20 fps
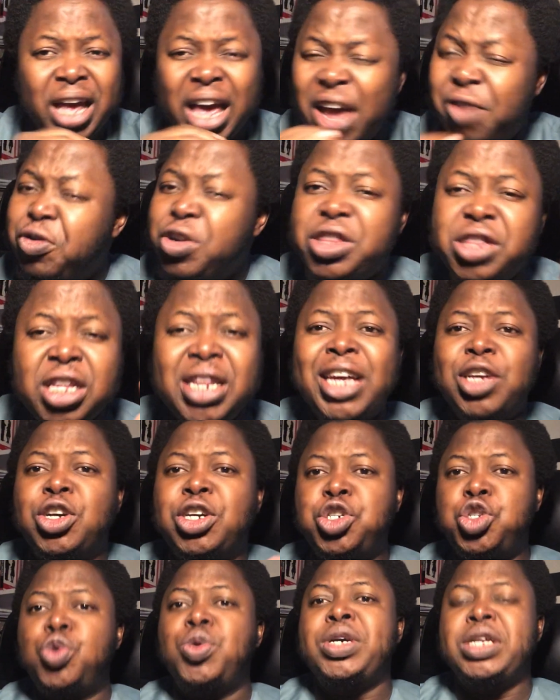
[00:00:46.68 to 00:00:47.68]
everything that
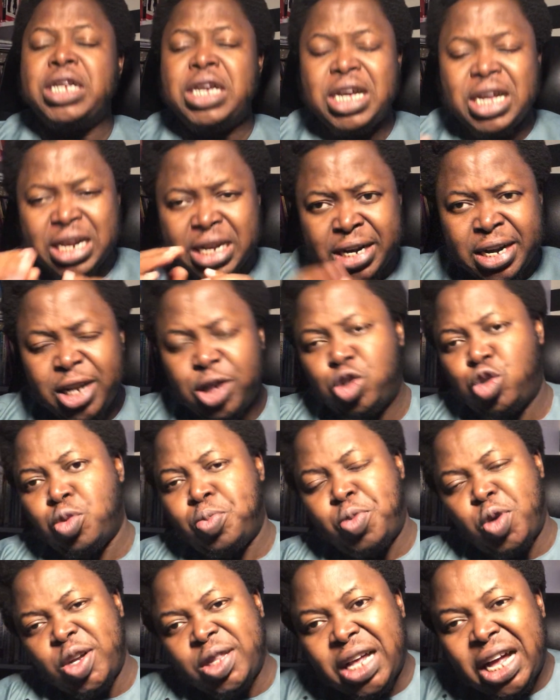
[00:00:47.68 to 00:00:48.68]
you're doing needs to
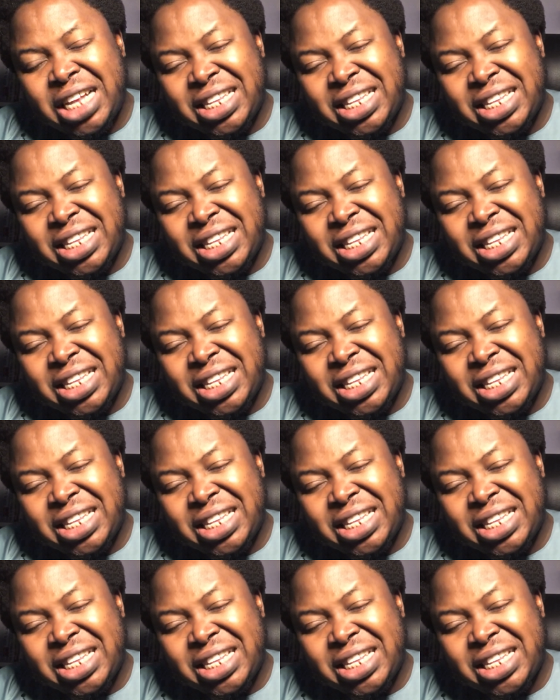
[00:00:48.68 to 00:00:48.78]
point